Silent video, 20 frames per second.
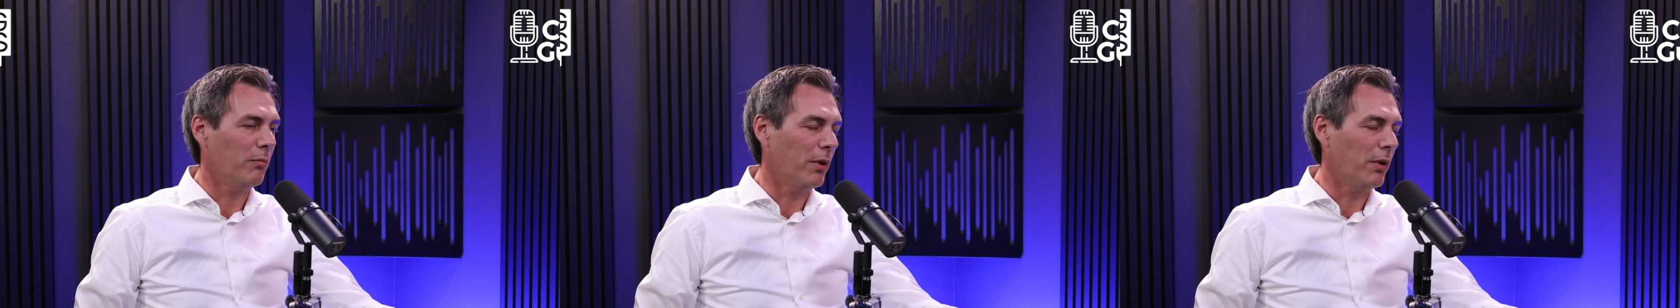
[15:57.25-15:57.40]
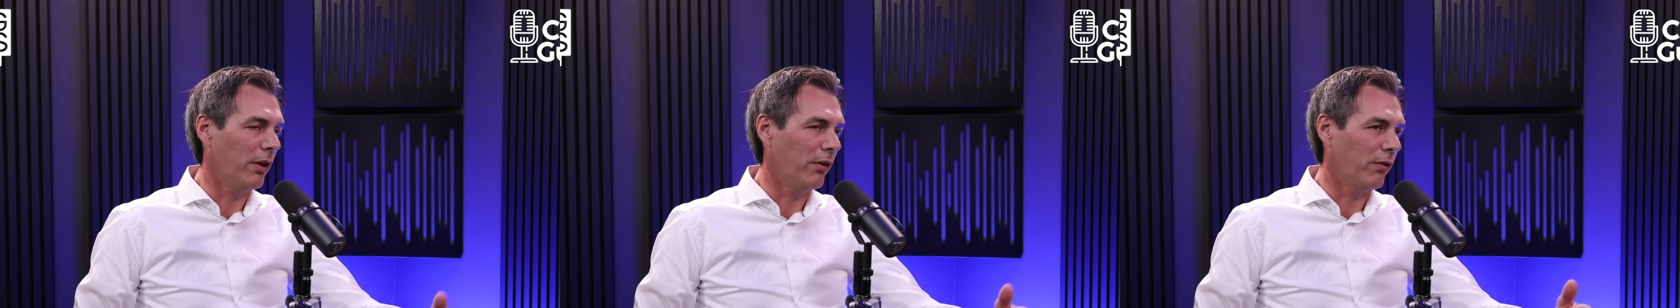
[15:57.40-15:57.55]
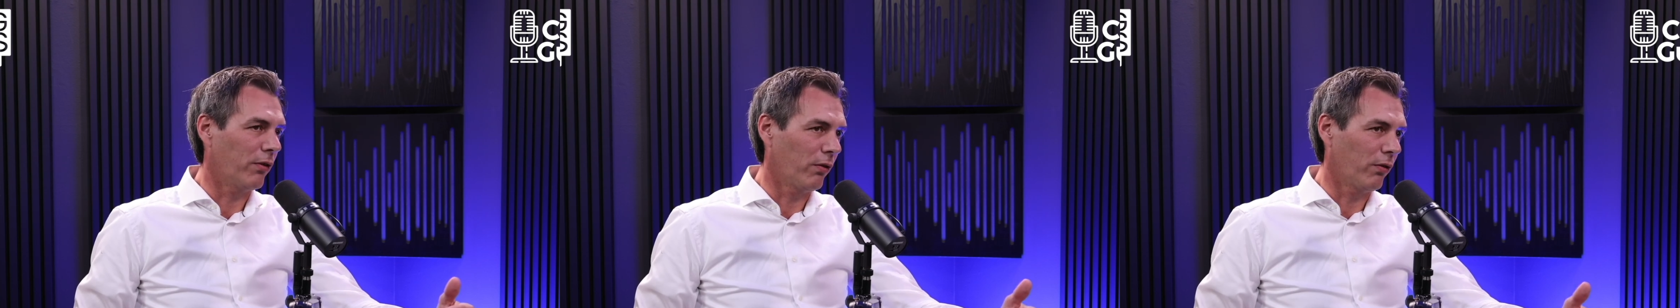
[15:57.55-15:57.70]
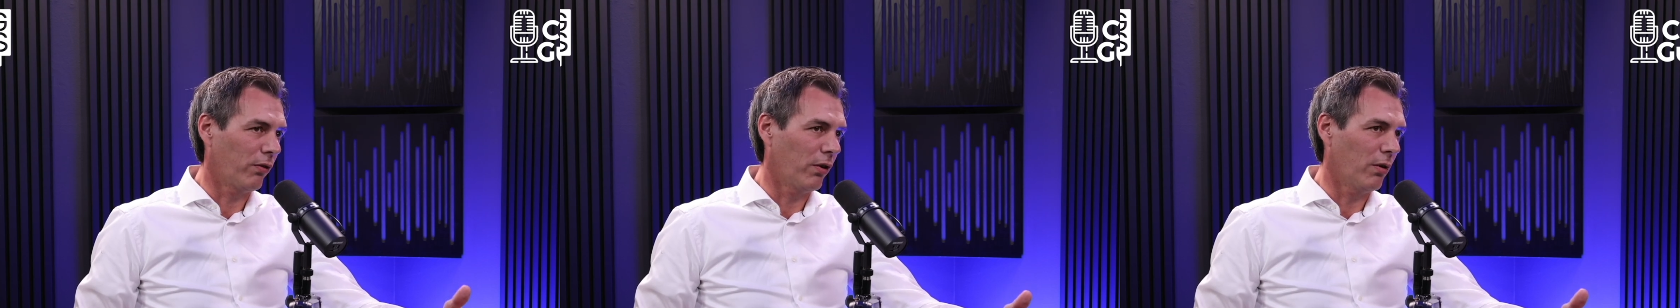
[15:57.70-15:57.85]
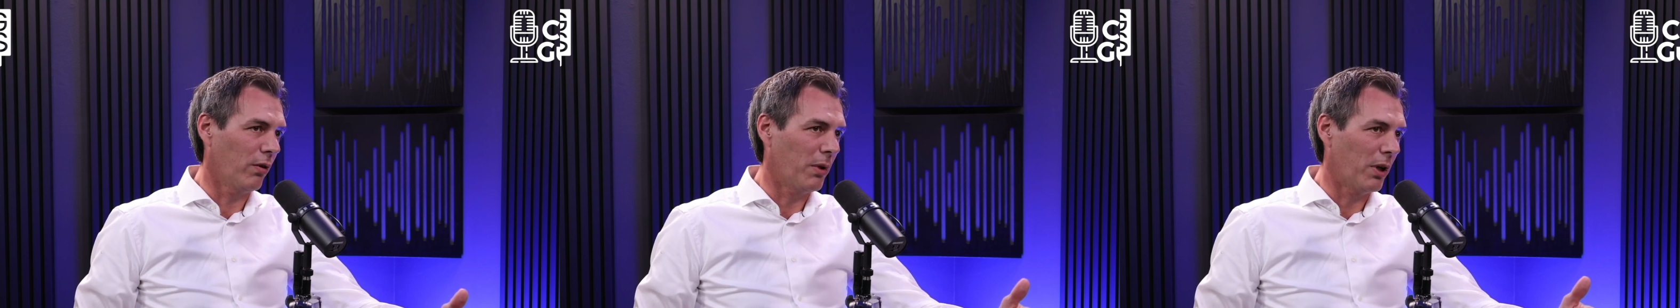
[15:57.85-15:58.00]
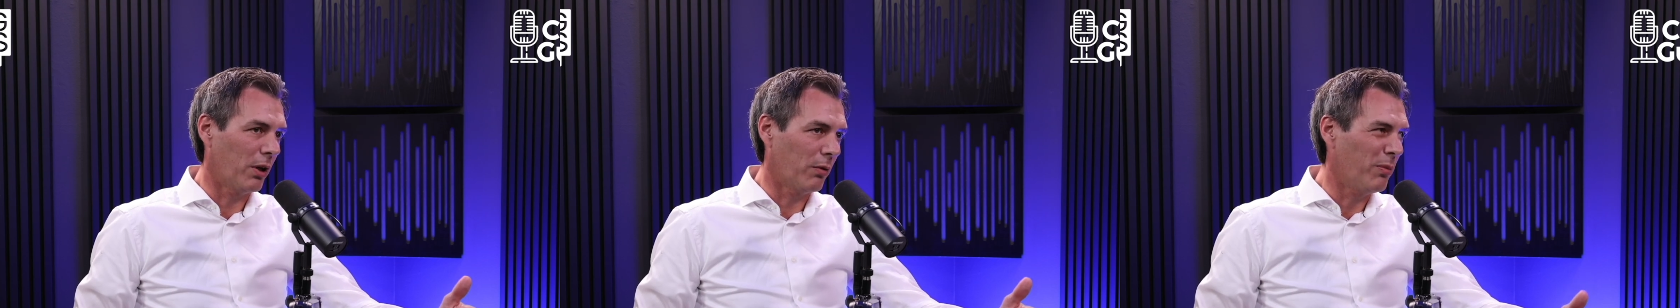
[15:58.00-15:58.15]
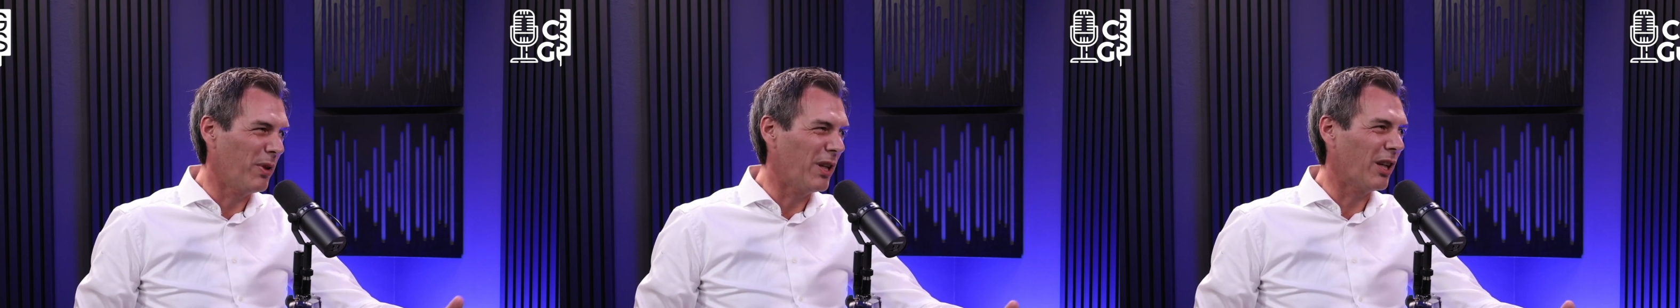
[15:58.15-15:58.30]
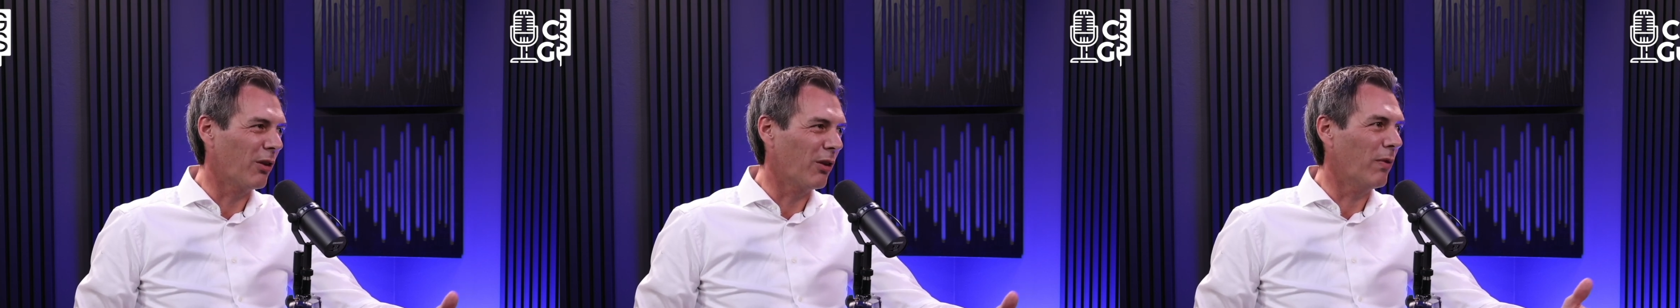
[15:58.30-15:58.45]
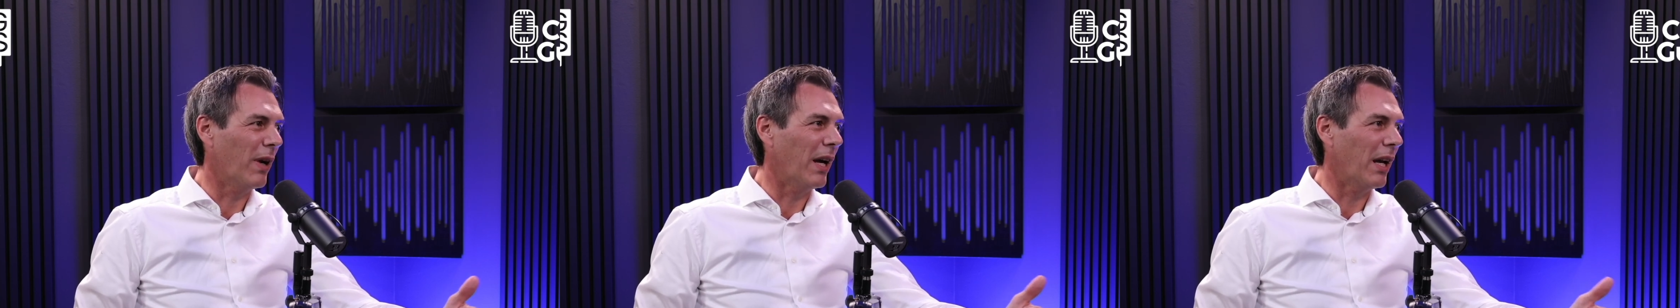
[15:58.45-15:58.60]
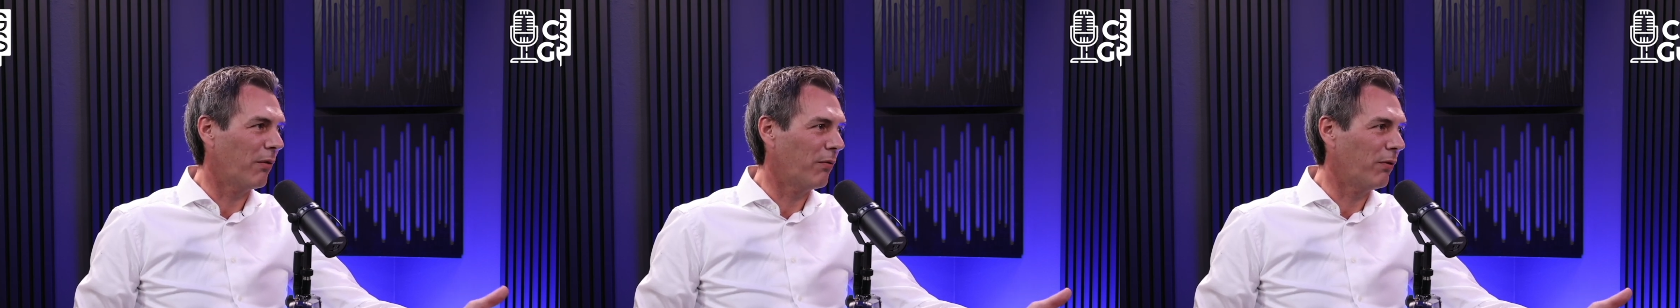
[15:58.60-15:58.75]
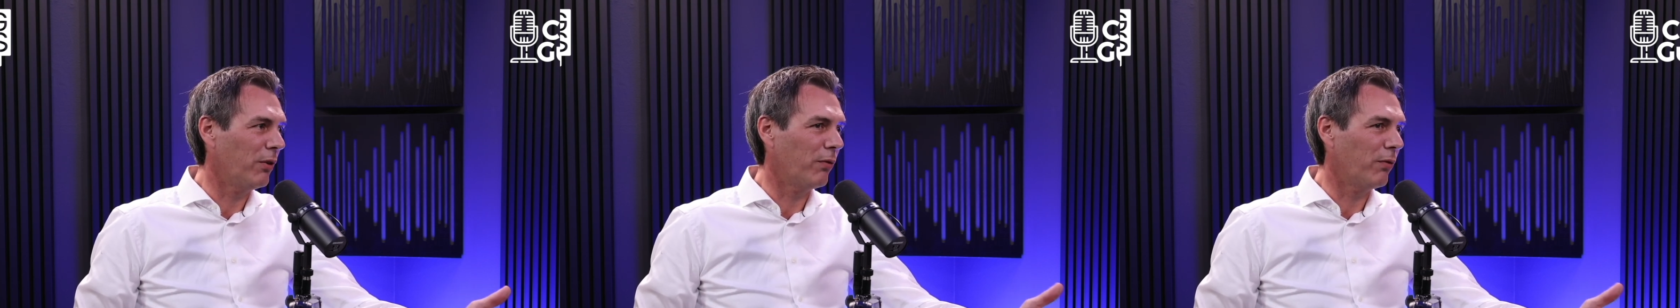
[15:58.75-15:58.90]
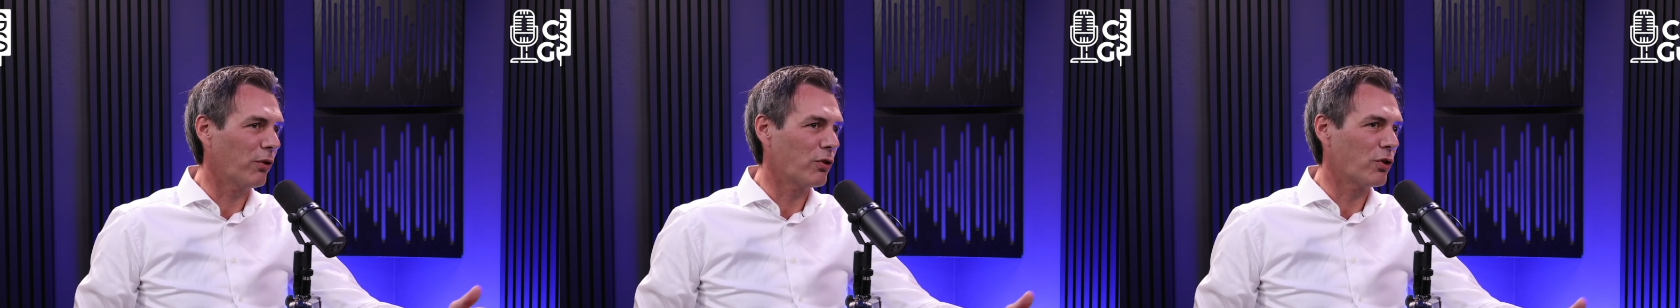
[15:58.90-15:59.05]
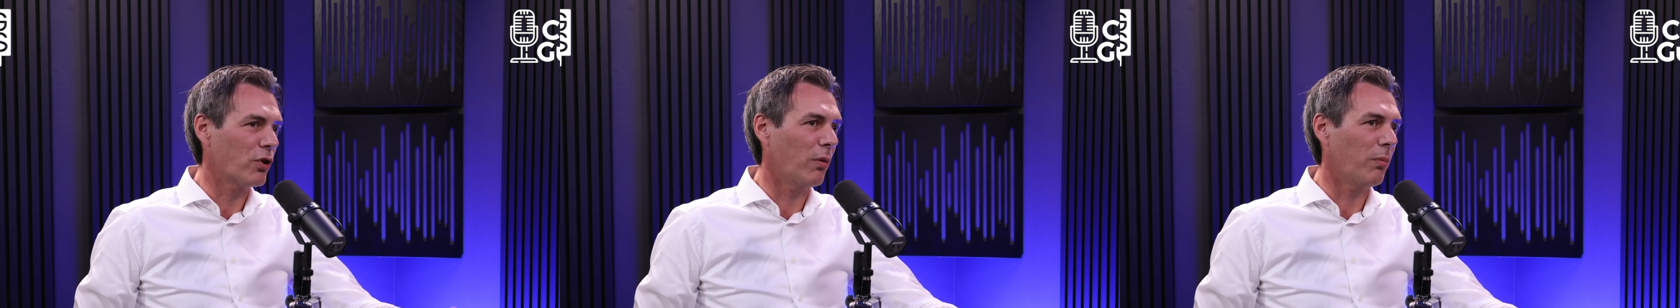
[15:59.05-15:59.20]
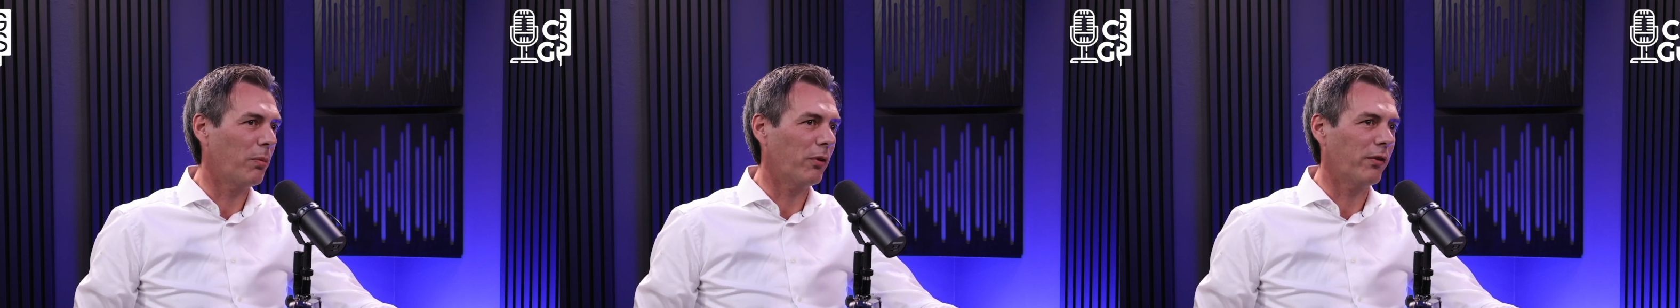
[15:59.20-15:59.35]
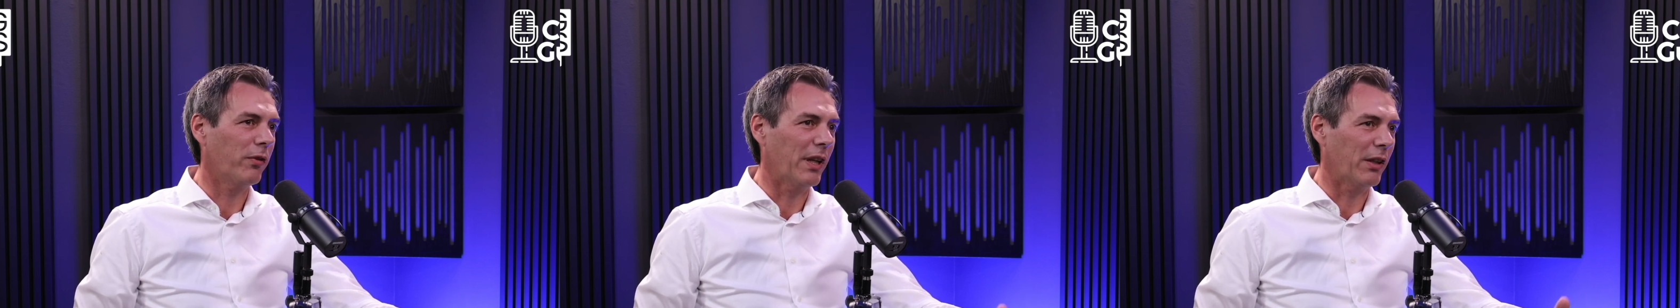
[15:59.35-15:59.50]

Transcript: but it's also about being relevant for shoppers.